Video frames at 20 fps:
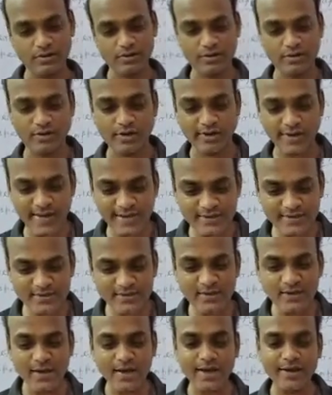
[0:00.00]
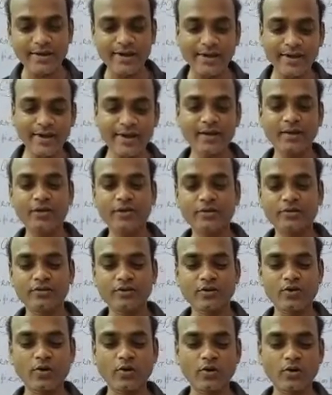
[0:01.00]
the task, and again
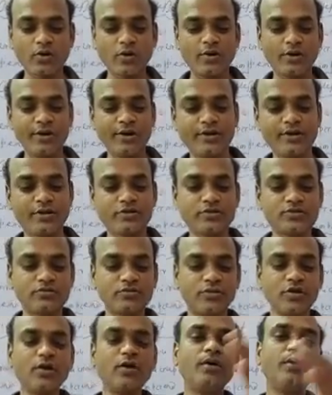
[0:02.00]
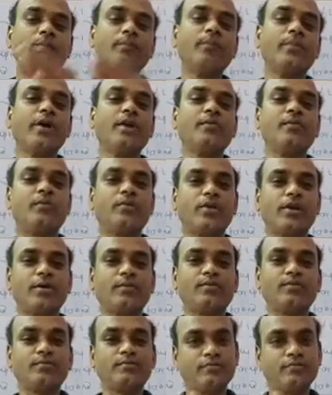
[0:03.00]
the control returns to the main program.